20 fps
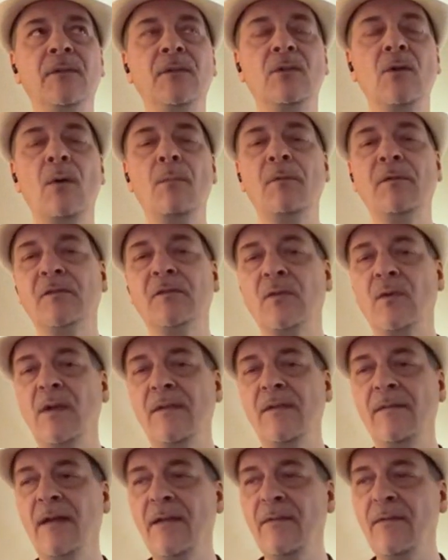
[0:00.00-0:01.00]
almost
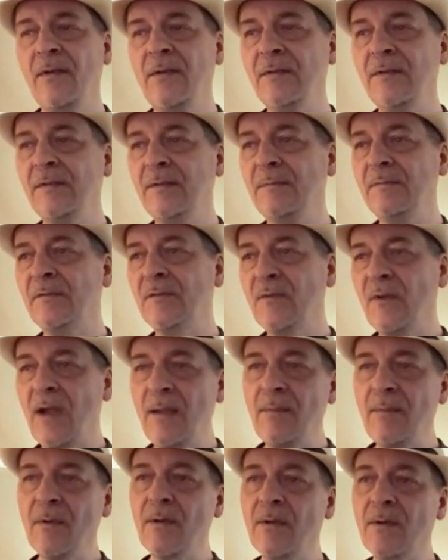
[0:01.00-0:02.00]
2,500
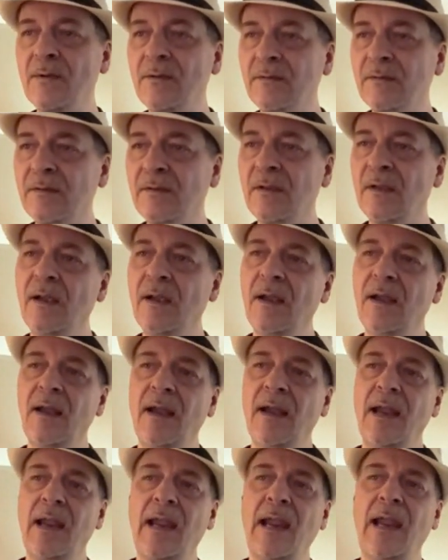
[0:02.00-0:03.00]
subscribers,
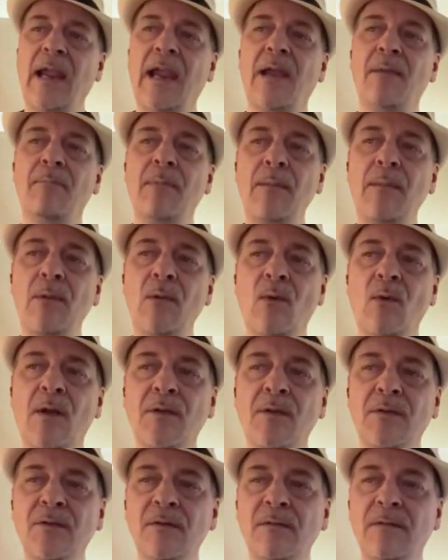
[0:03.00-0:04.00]
and maybe one
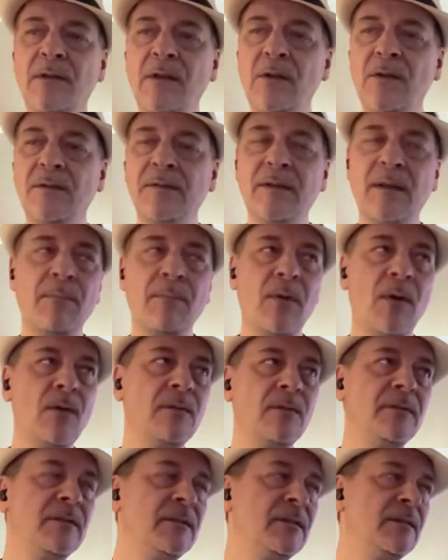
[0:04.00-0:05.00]
or two videos I
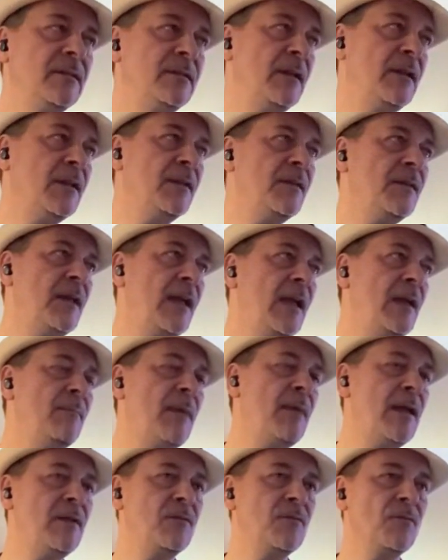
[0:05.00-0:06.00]
post the other day
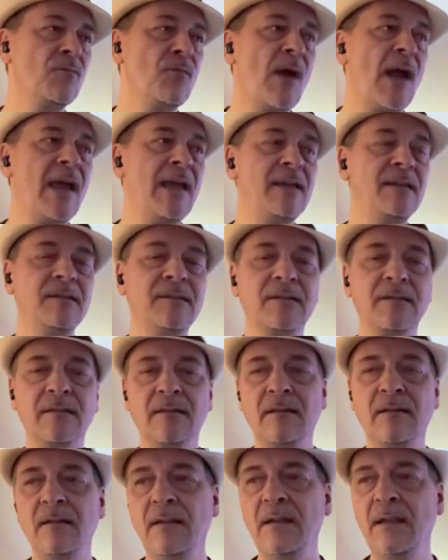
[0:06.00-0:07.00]
might rise
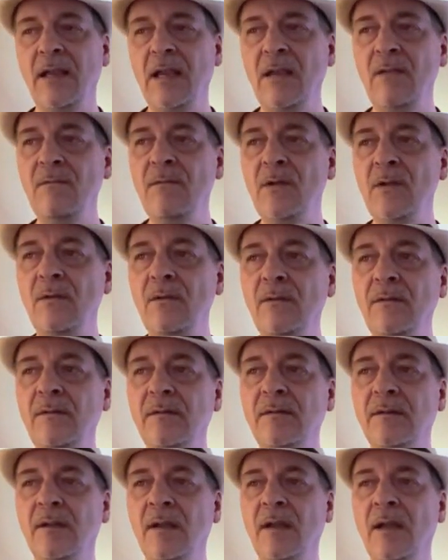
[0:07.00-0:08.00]
in
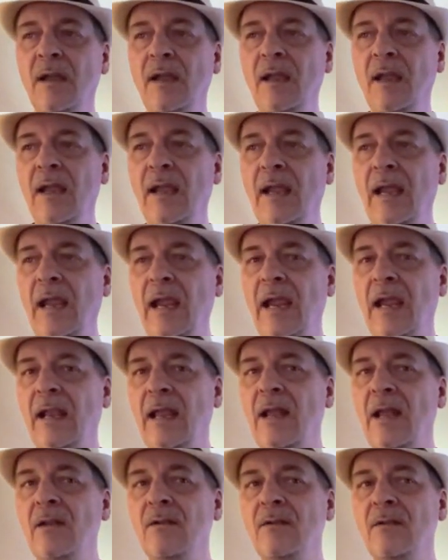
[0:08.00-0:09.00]
views. And
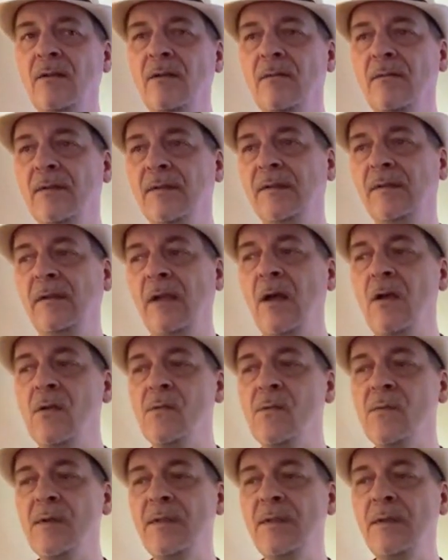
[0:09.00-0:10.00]
I don't know if it's the
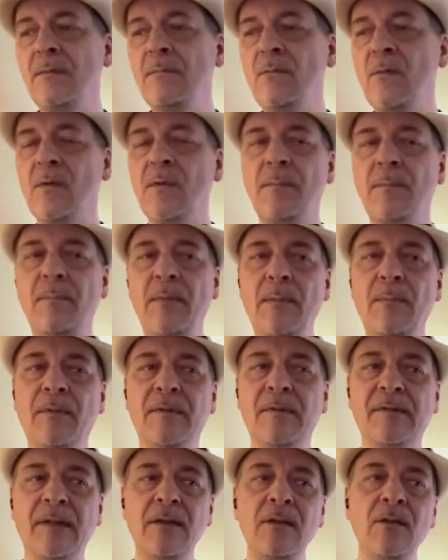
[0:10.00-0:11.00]
algorithm or the people
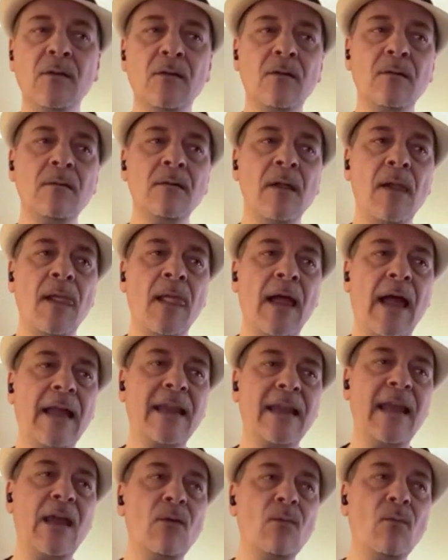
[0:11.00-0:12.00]
said, I
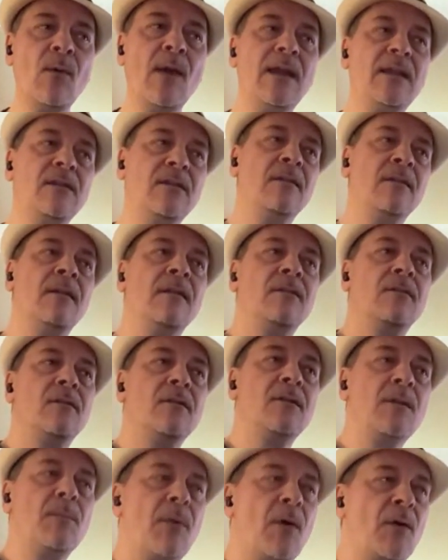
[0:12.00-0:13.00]
can't wait till
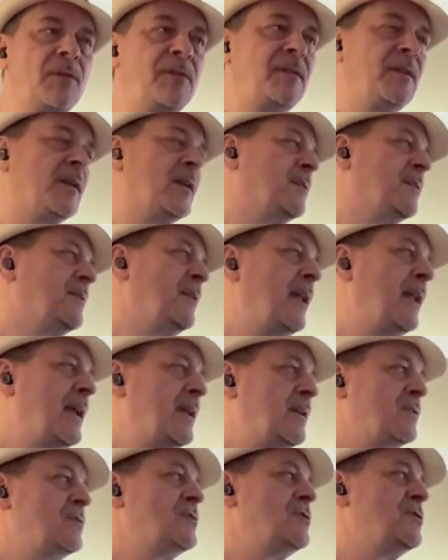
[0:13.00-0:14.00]
you post it because then I
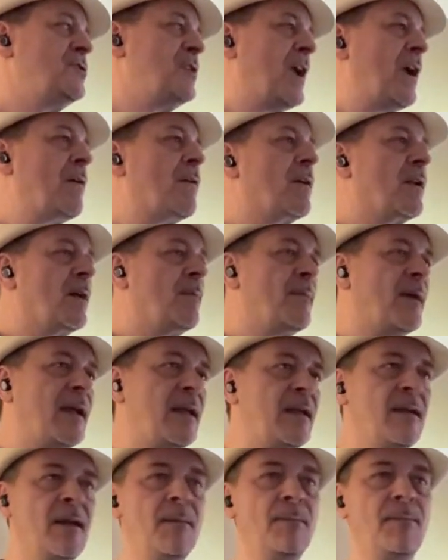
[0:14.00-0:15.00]
can share it on my
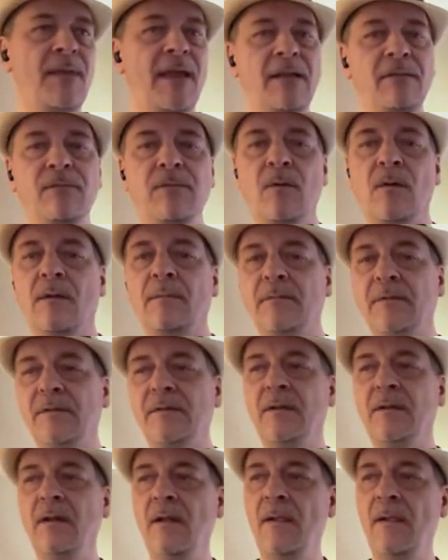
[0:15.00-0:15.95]
platforms.